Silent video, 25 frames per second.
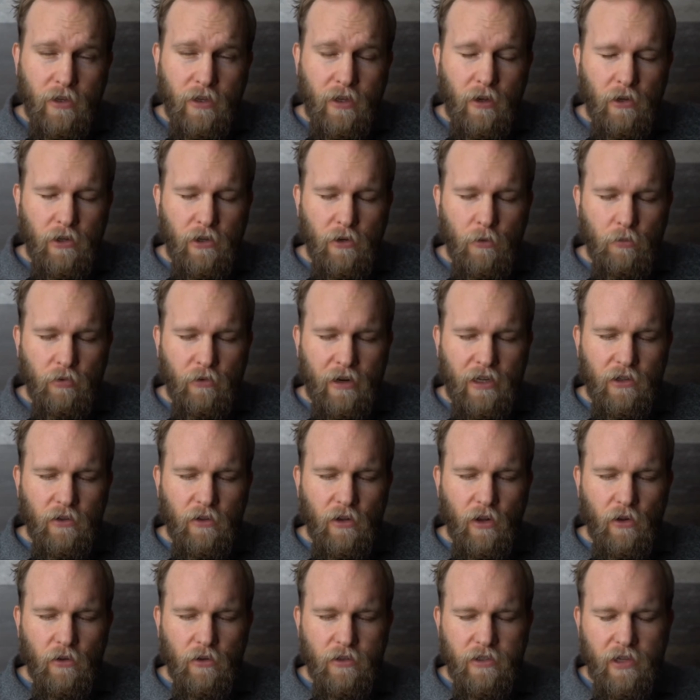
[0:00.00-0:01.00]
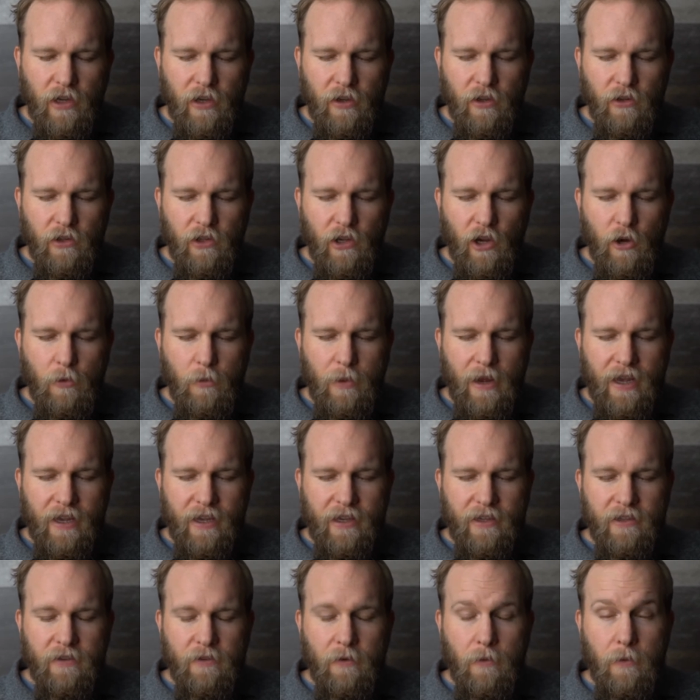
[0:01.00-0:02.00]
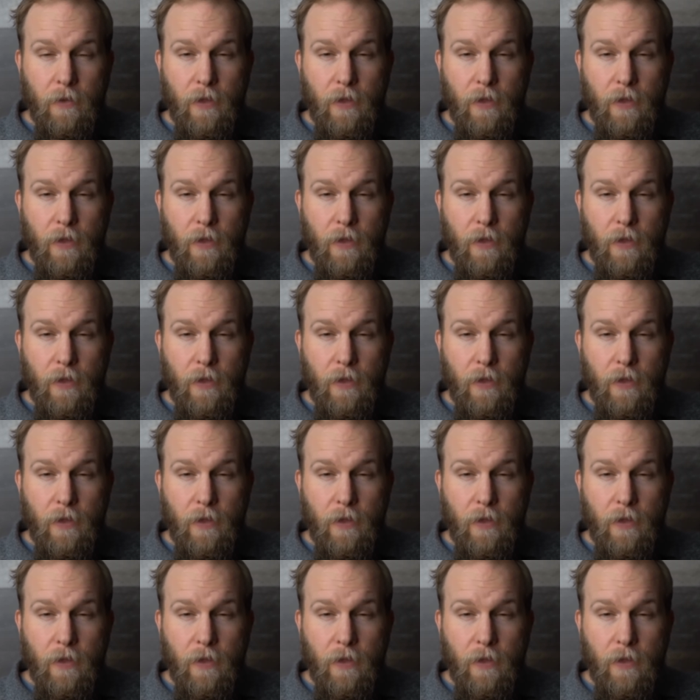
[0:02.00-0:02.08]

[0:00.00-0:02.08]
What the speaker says: your brain will go back